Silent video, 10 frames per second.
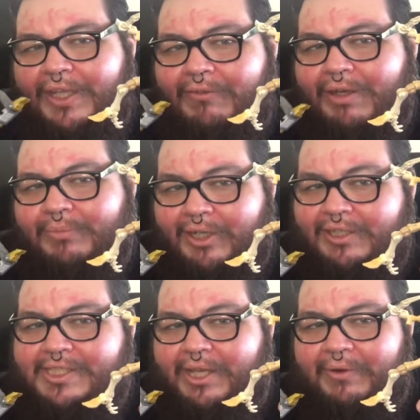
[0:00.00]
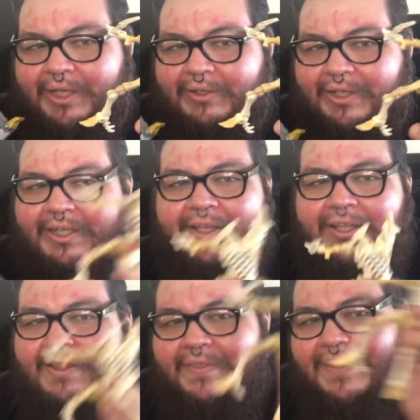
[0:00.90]
that Grimlock's going on.
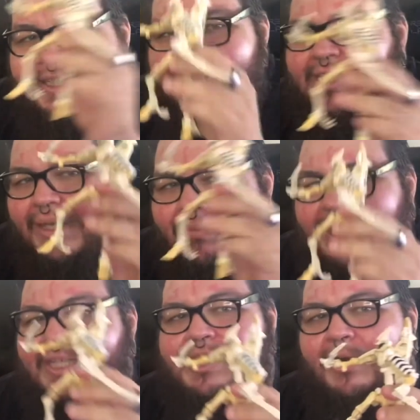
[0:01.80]
This can be its